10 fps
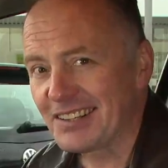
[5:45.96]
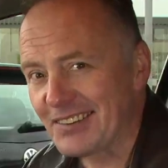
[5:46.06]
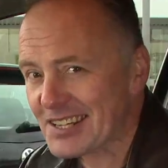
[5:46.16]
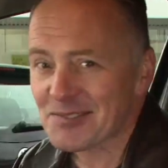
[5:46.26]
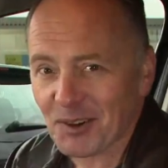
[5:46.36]

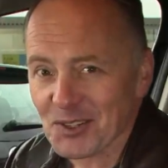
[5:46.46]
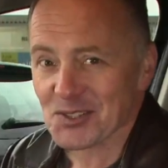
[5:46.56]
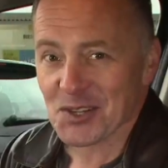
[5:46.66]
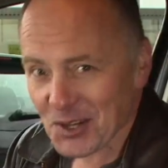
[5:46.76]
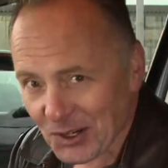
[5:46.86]
this one
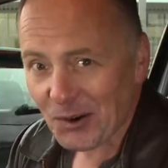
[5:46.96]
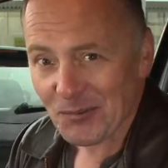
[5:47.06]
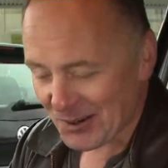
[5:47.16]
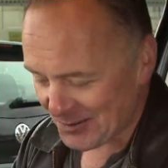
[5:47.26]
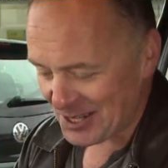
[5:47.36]
doesn't
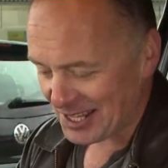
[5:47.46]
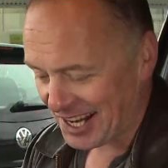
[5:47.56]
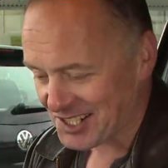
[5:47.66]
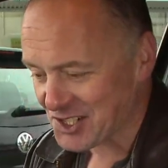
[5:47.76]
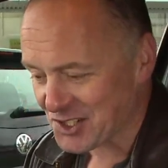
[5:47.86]
come with an
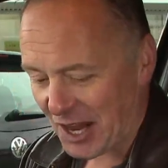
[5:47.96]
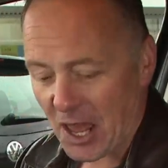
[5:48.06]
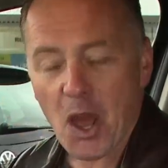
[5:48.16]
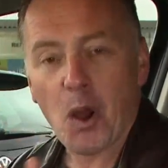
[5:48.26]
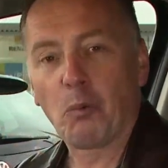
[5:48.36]
ashtray.
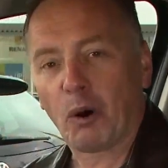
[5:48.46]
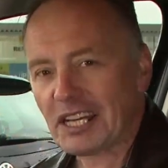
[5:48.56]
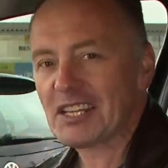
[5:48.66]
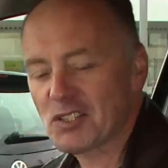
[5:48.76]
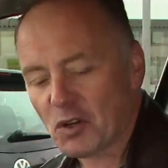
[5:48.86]
What
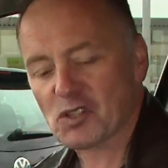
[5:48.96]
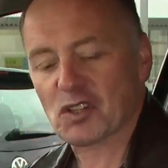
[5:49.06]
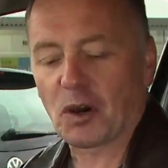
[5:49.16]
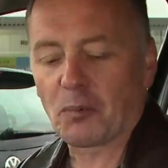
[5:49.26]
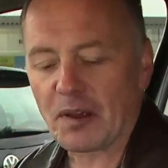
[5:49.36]
it does
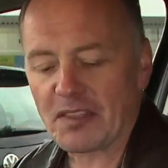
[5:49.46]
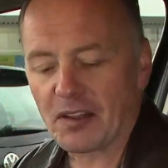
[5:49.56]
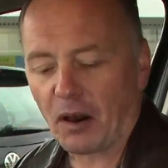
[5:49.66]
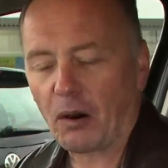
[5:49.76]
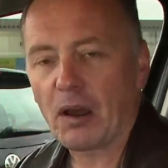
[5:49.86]
come with
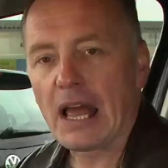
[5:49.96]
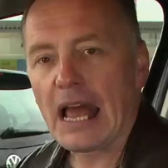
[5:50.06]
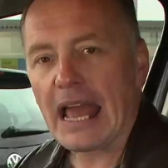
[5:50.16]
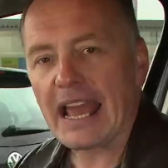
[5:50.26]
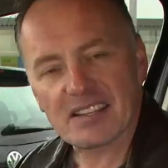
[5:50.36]
though
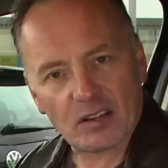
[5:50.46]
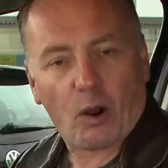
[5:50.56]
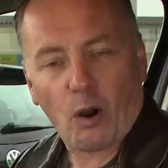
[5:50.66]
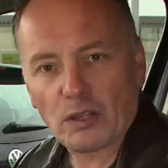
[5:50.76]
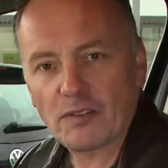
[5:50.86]
is
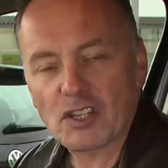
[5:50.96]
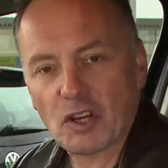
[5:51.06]
all of the